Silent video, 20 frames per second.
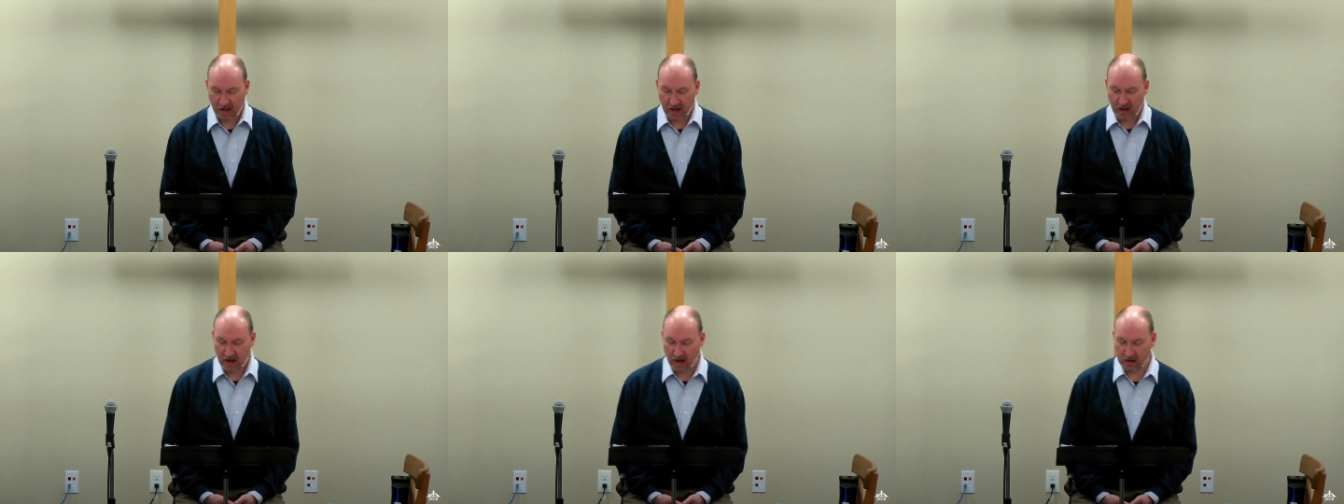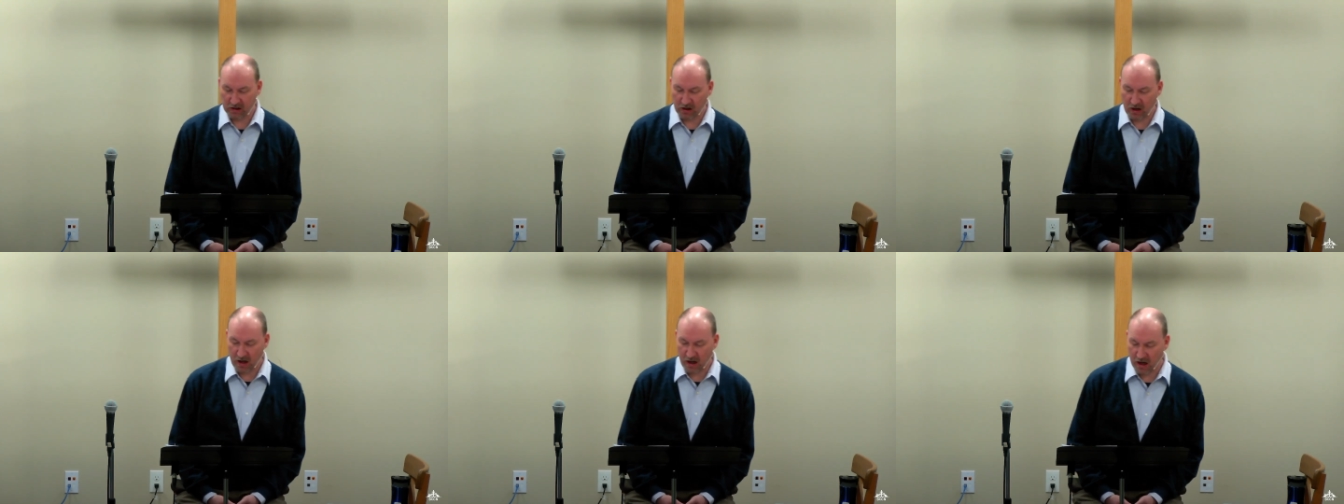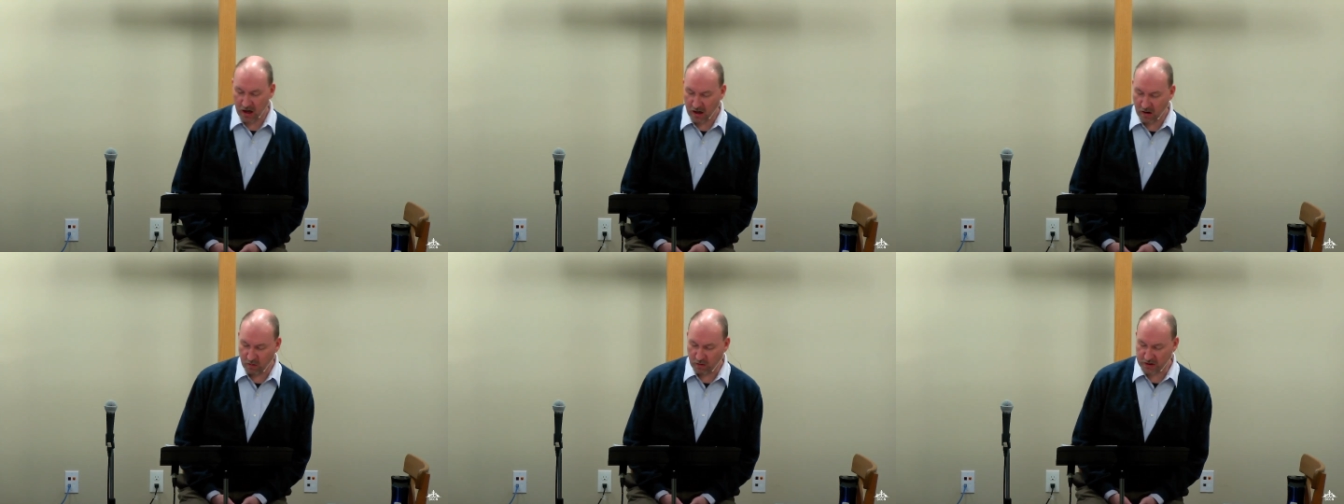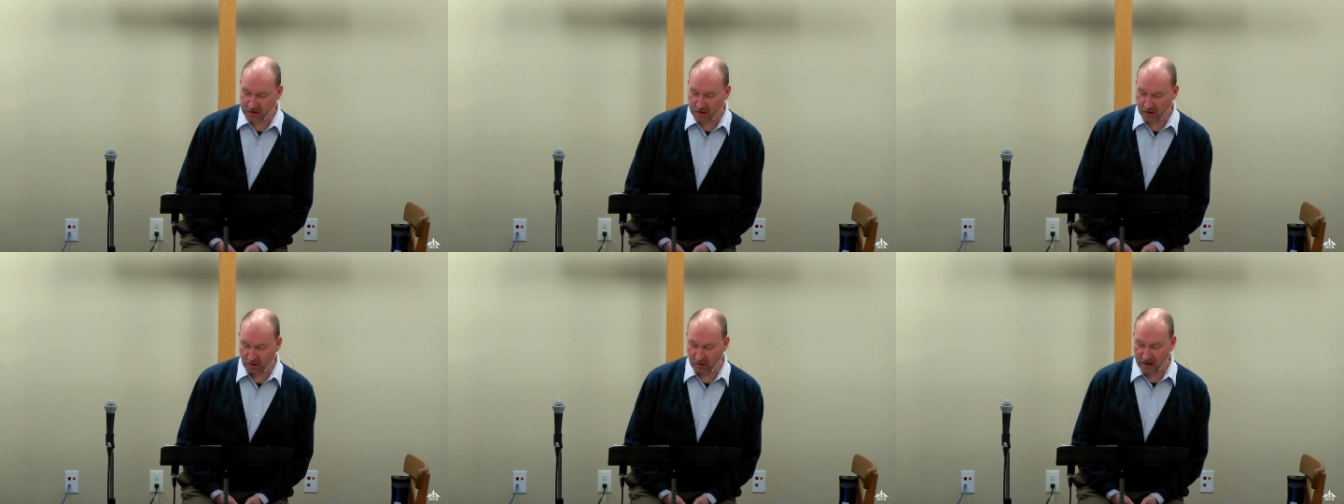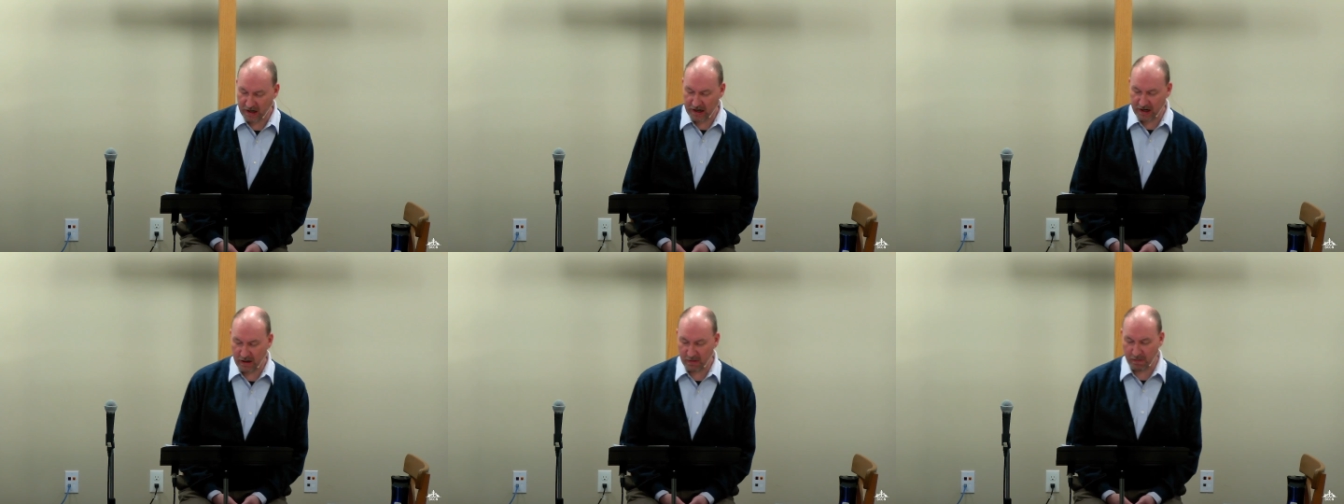A law was
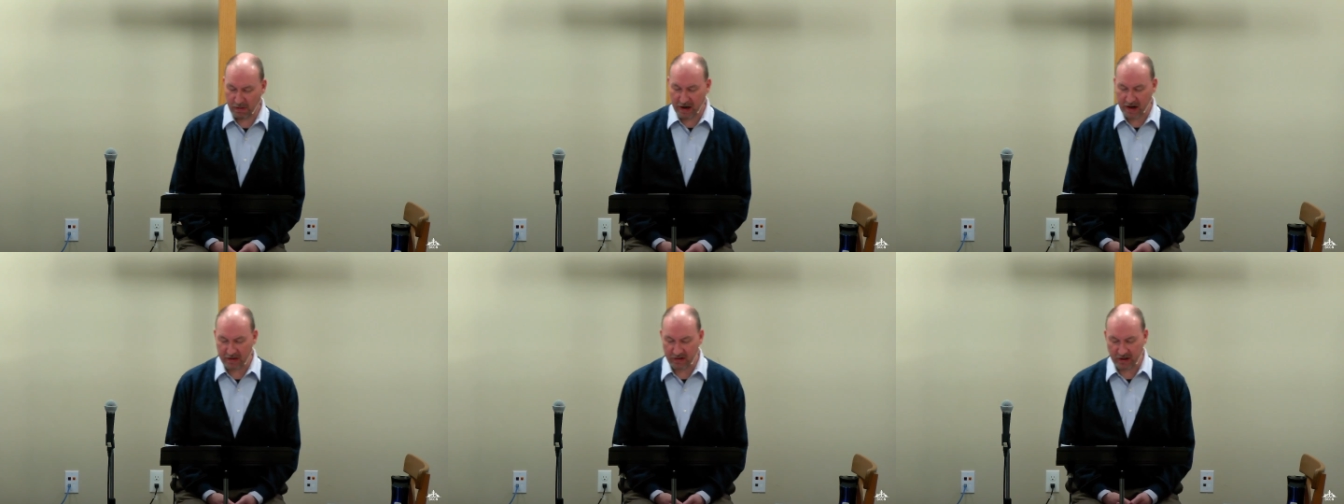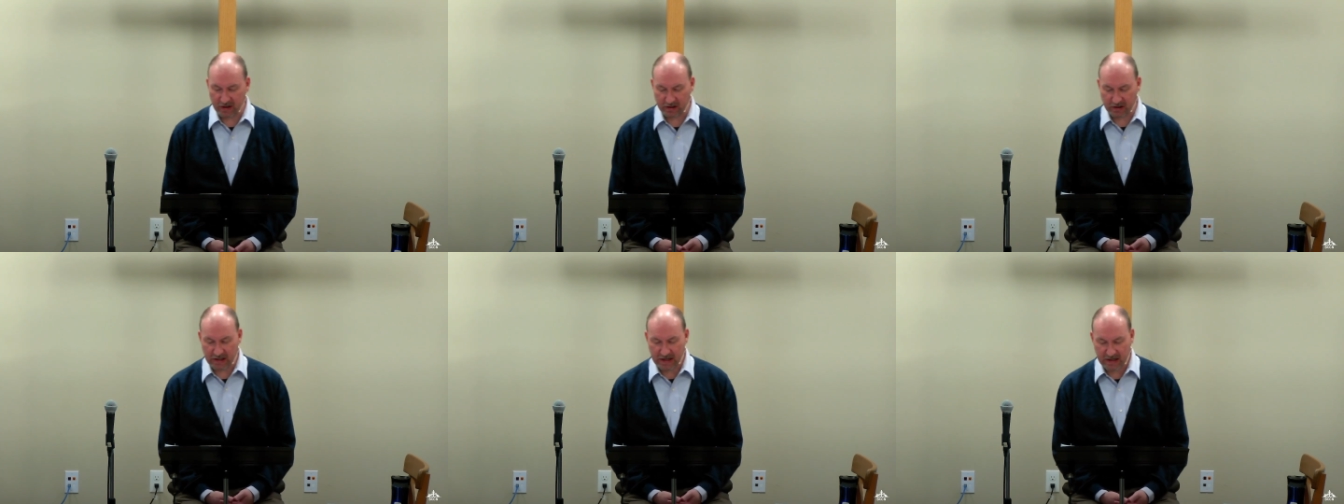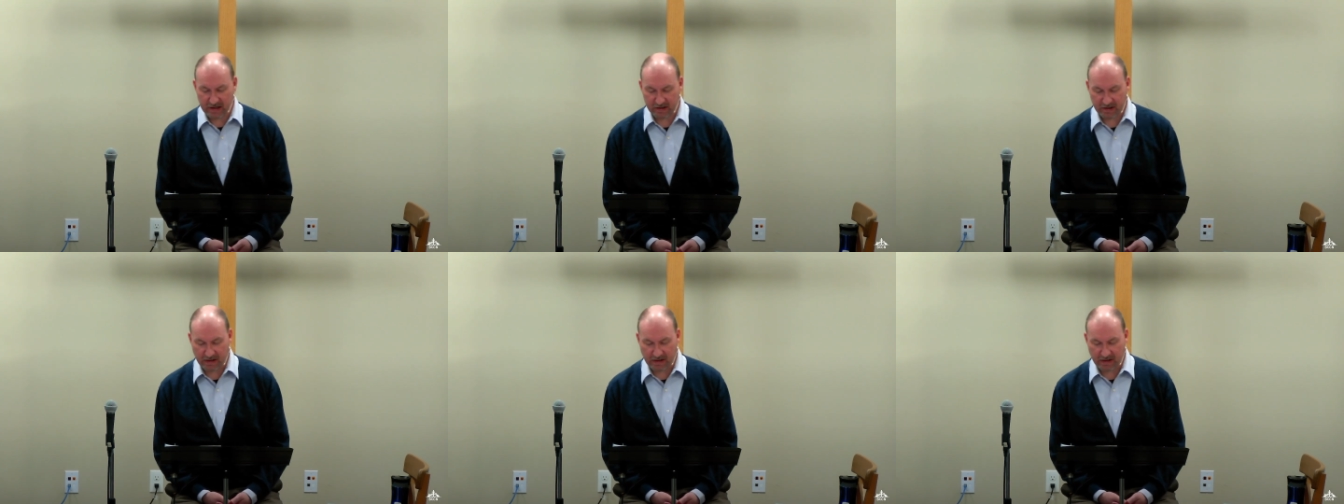created by the elite